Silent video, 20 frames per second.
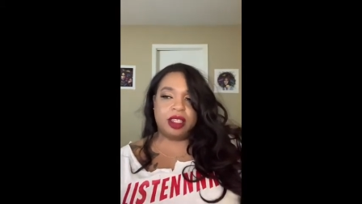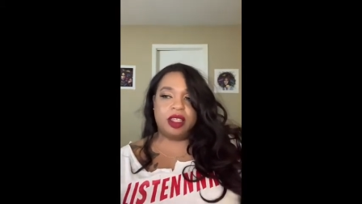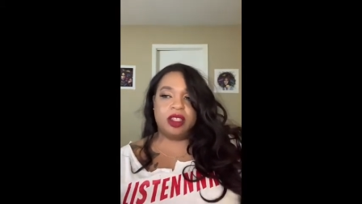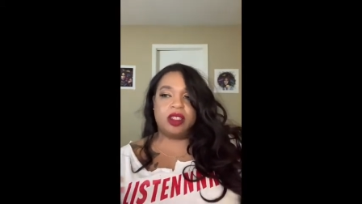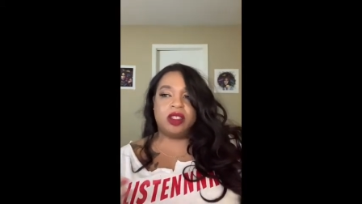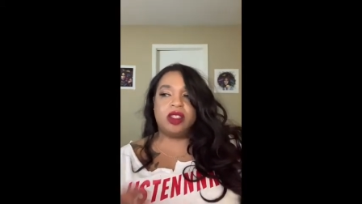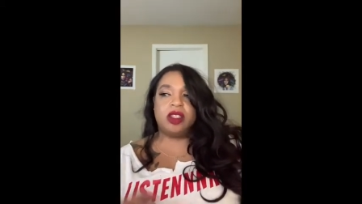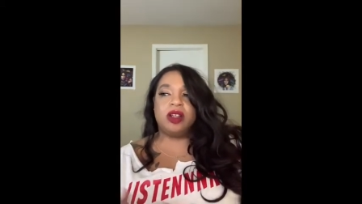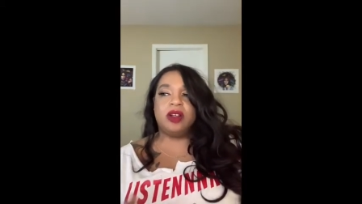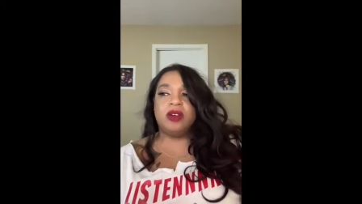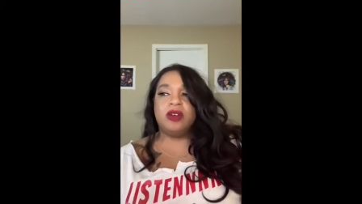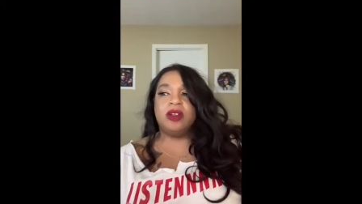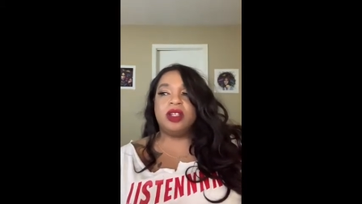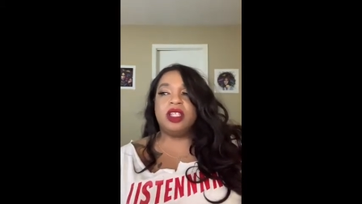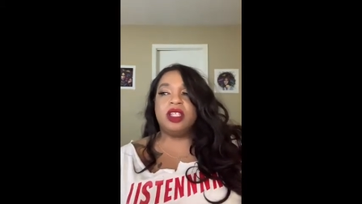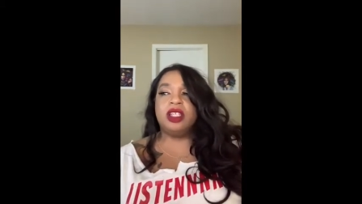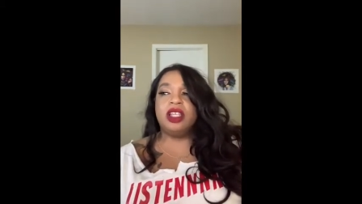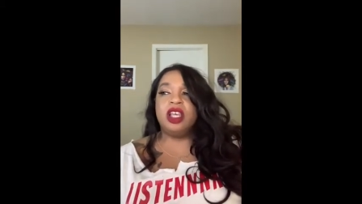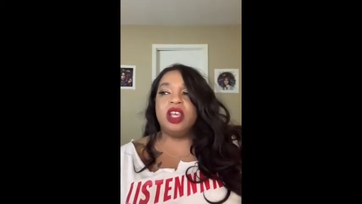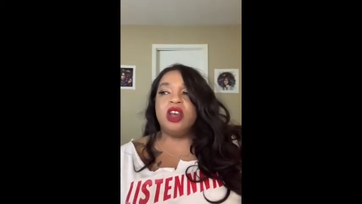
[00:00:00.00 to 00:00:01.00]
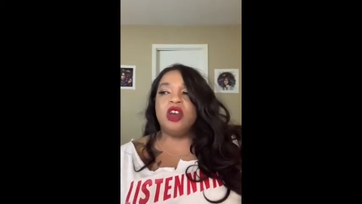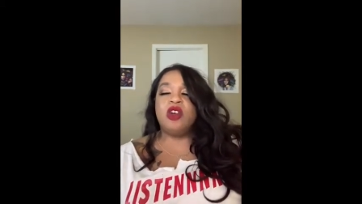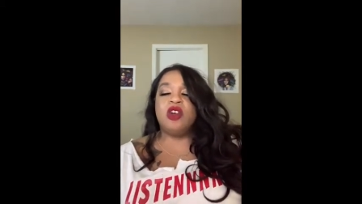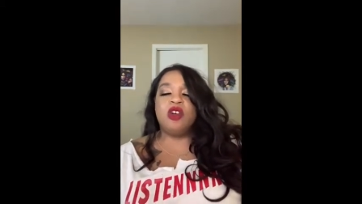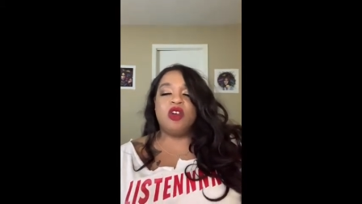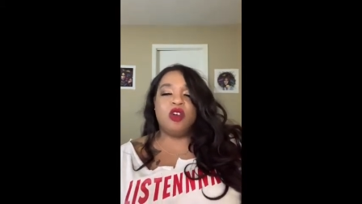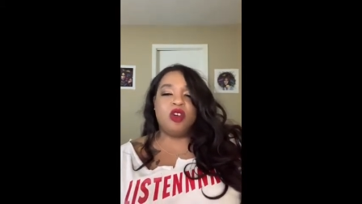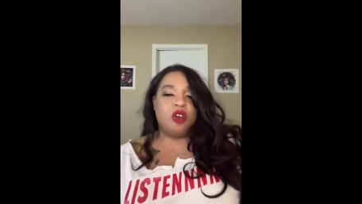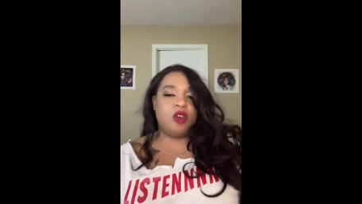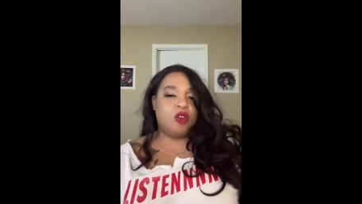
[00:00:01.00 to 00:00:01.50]
And so
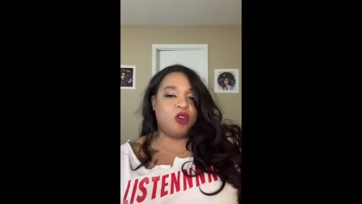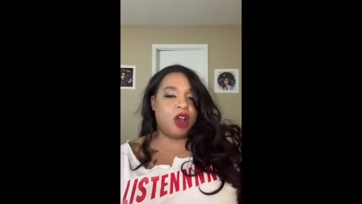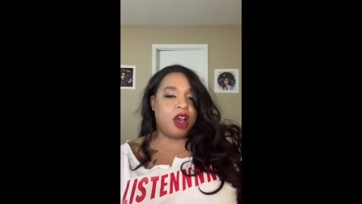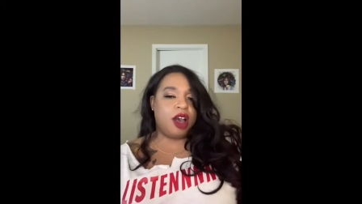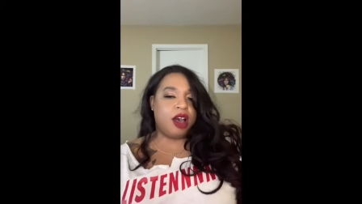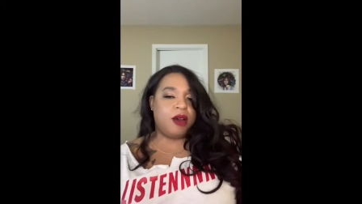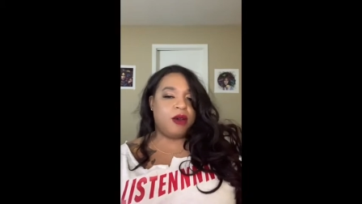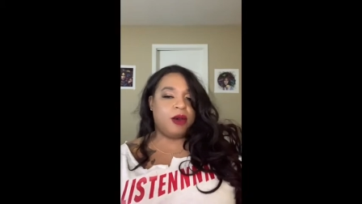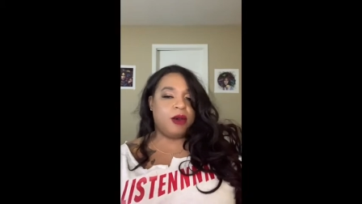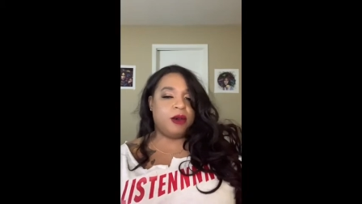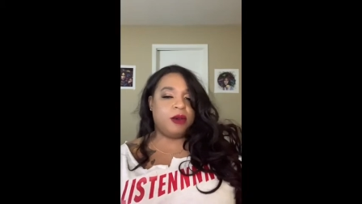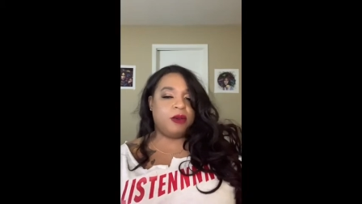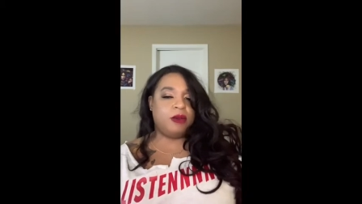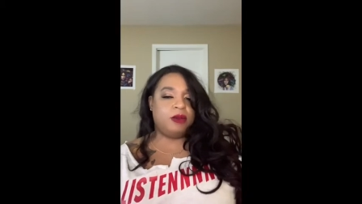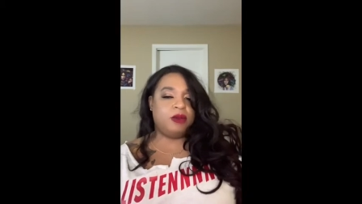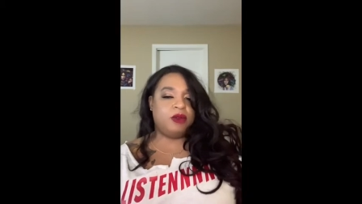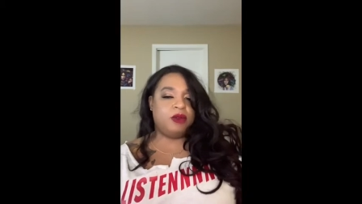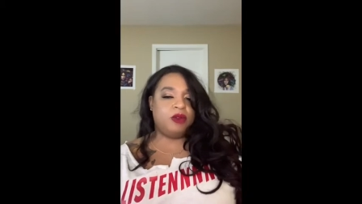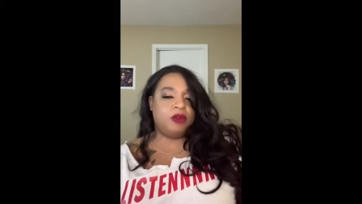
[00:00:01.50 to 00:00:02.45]
um,